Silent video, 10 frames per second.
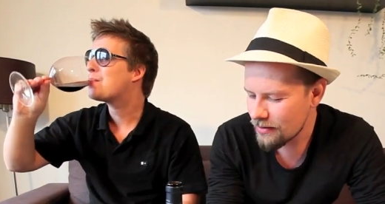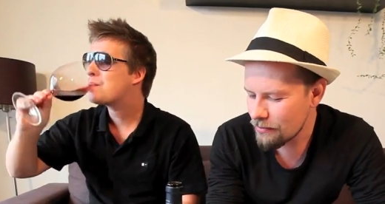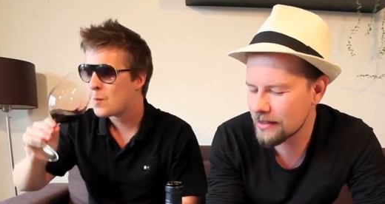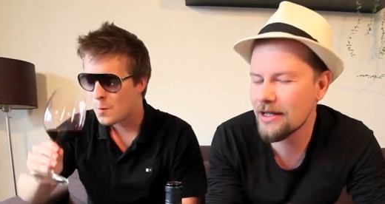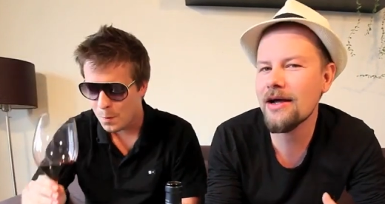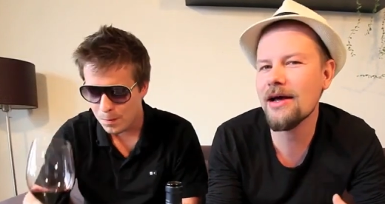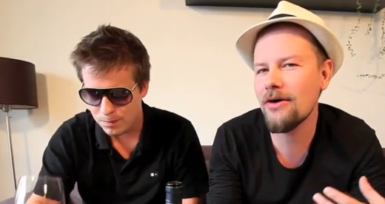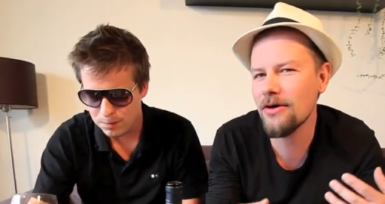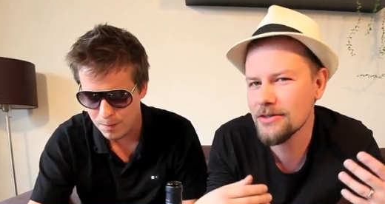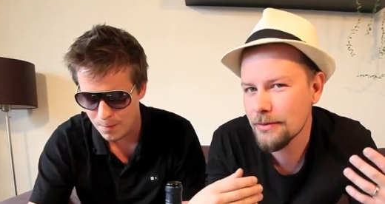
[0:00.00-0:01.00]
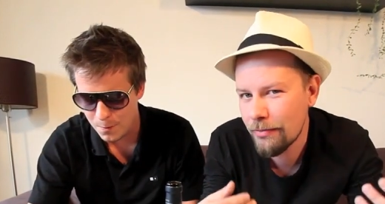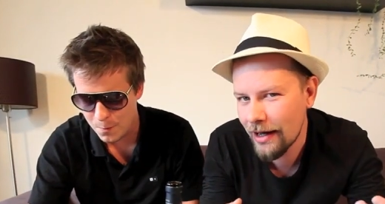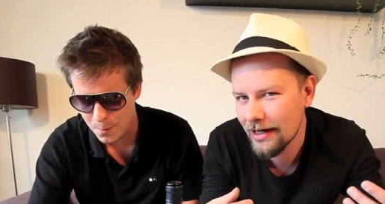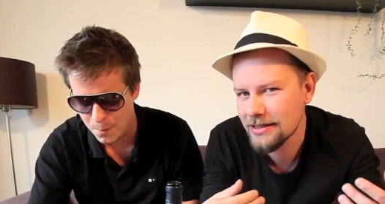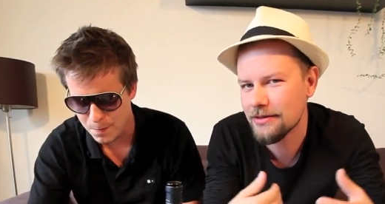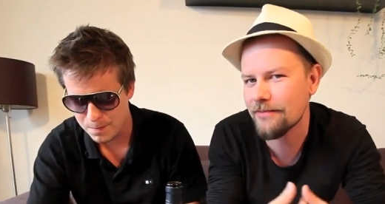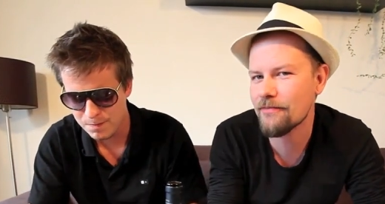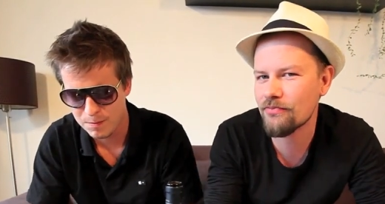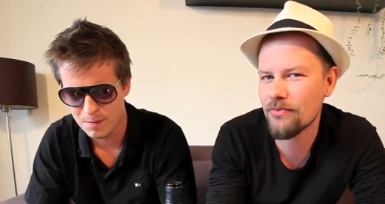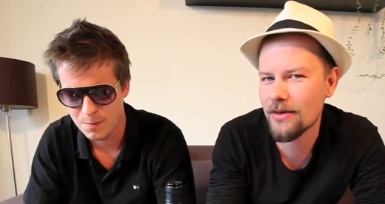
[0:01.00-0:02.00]
Speaker 1: But then again, on the palate,
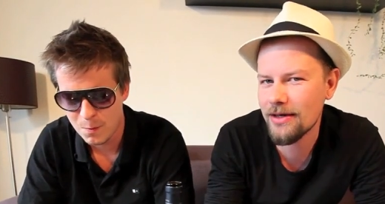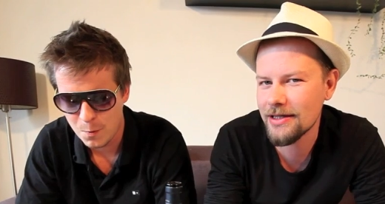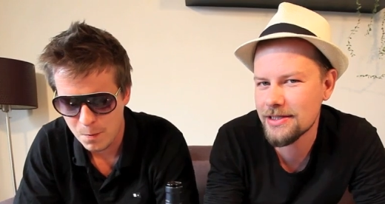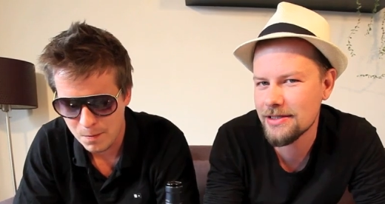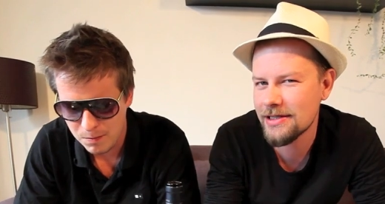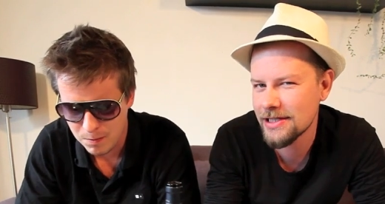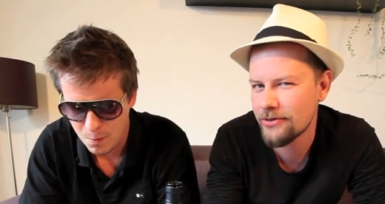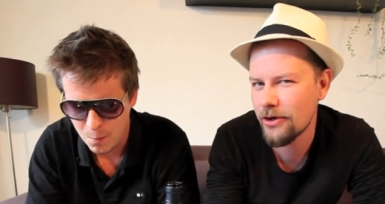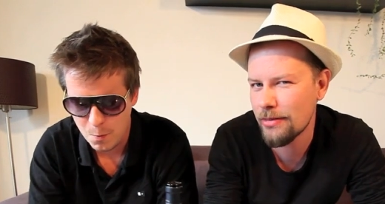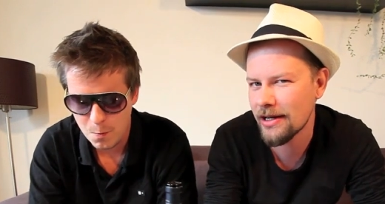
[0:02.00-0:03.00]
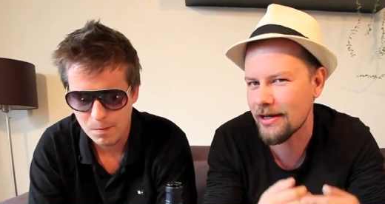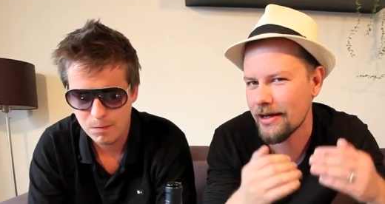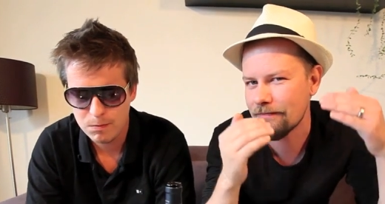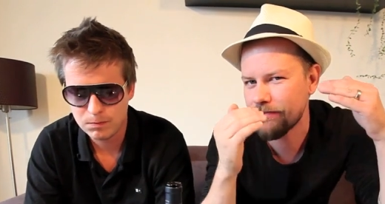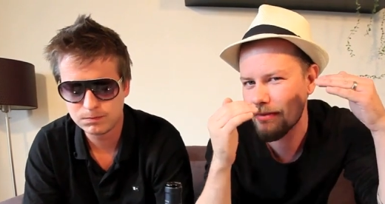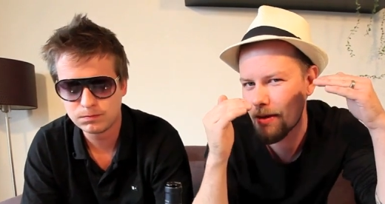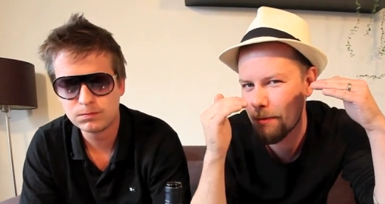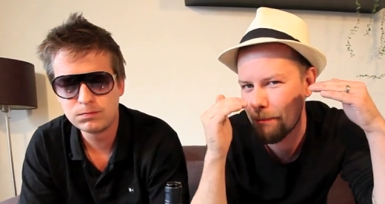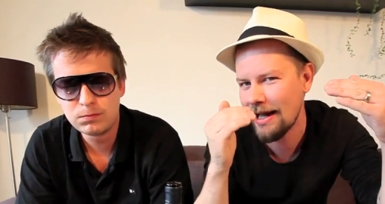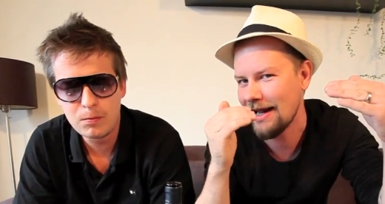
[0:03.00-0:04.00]
it's disturbingly
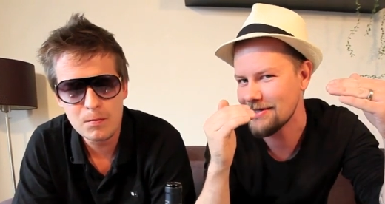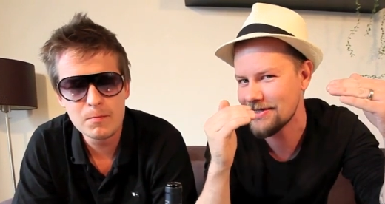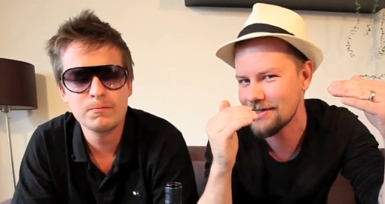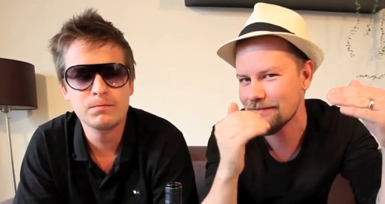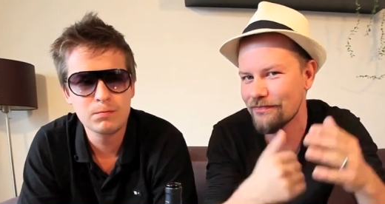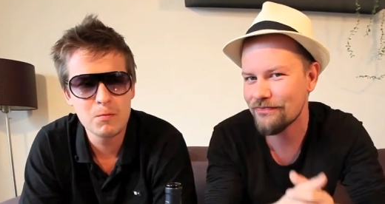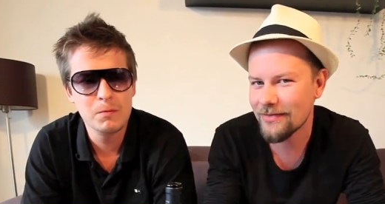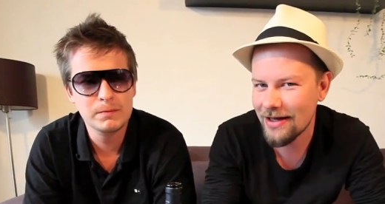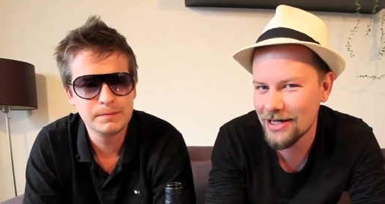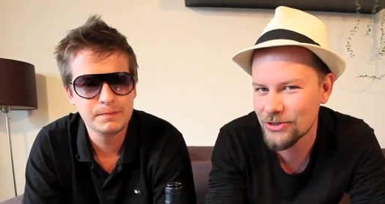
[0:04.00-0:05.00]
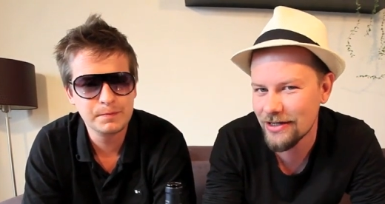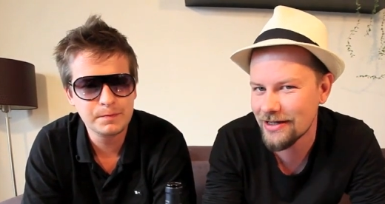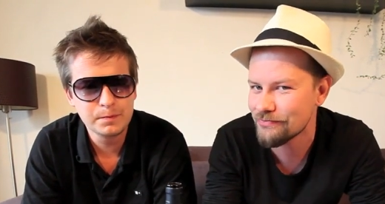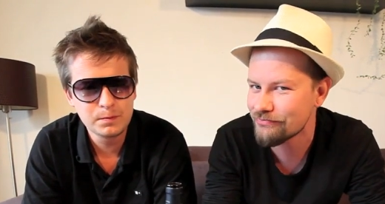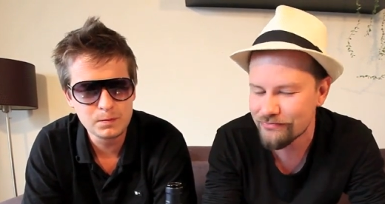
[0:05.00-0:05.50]
balanced. Actually,